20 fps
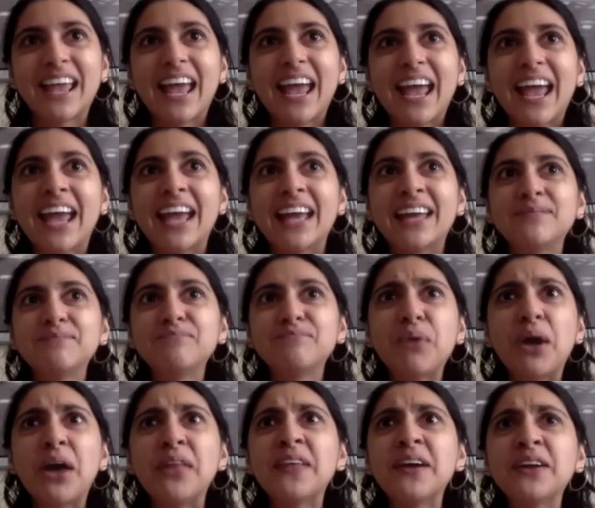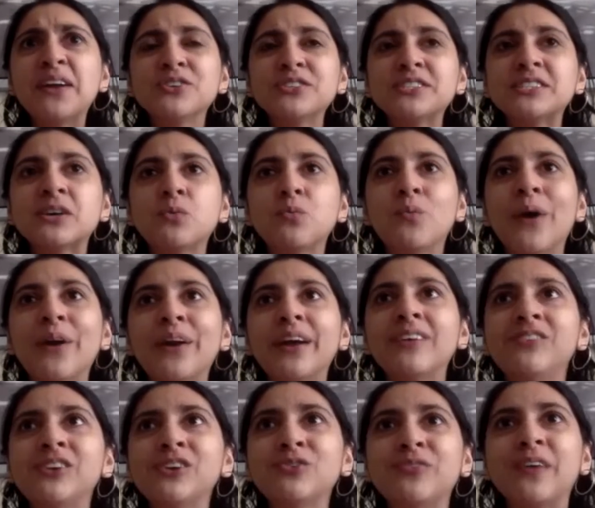And then also, what have
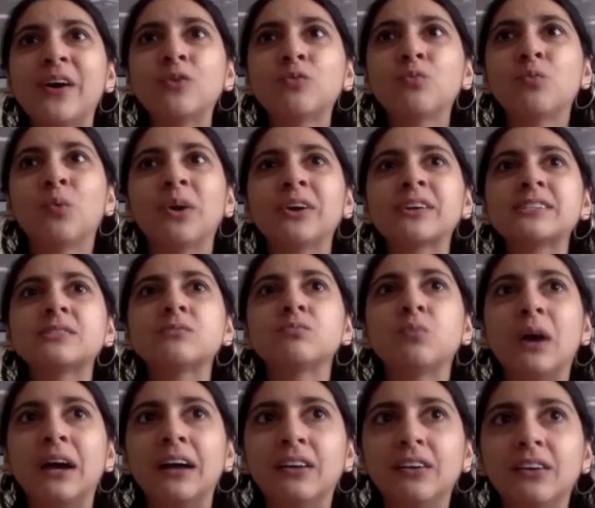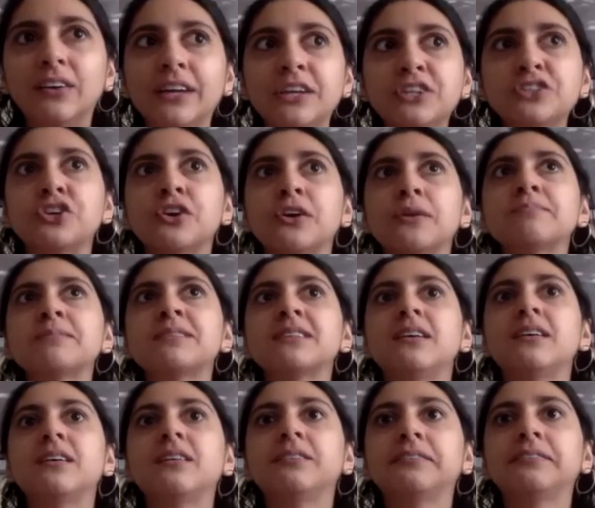you found works well in terms
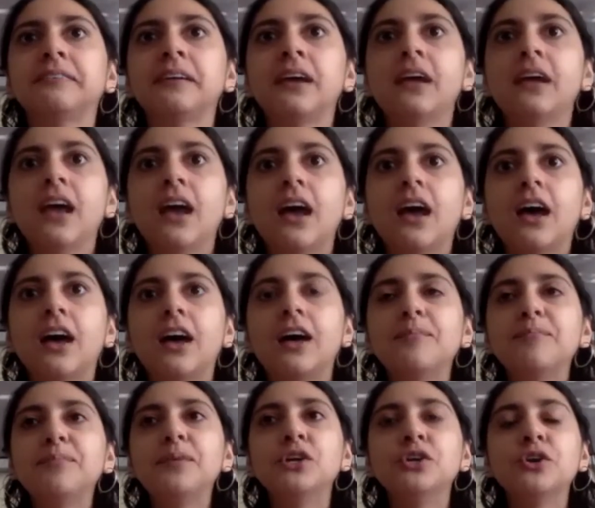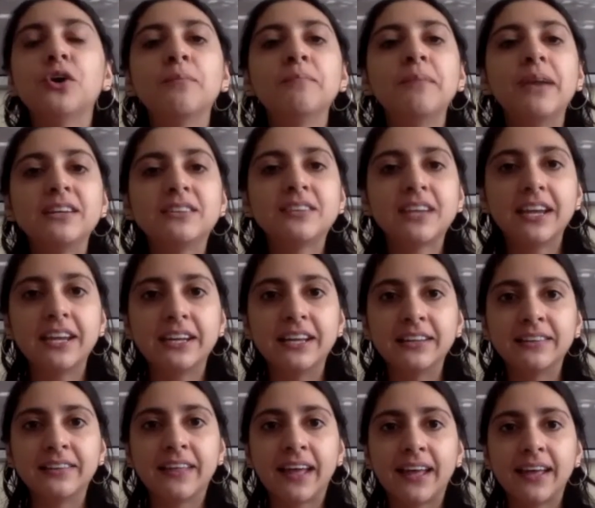of, you know, maintaining
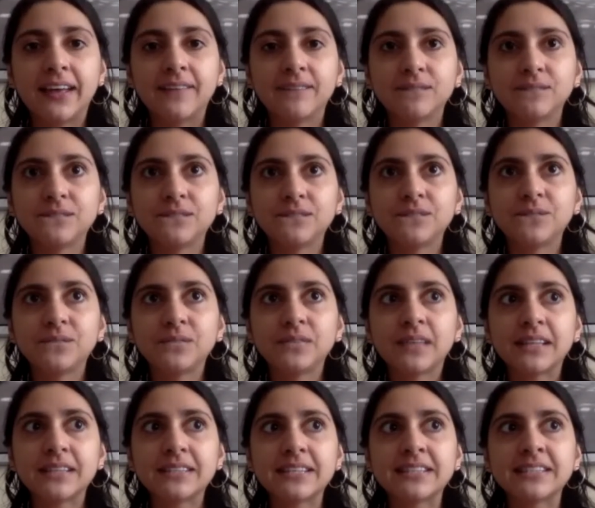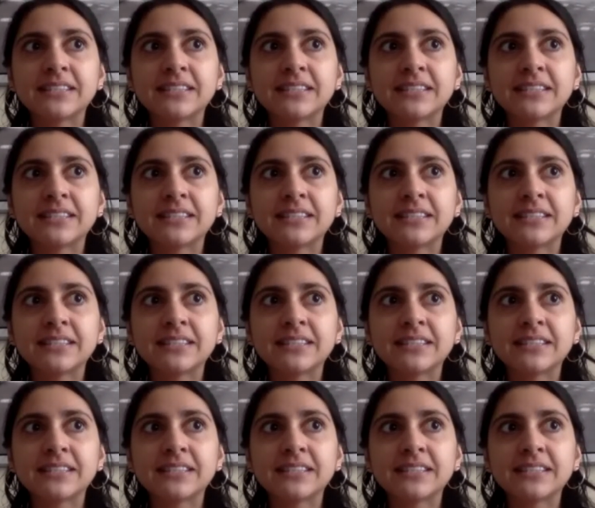that sense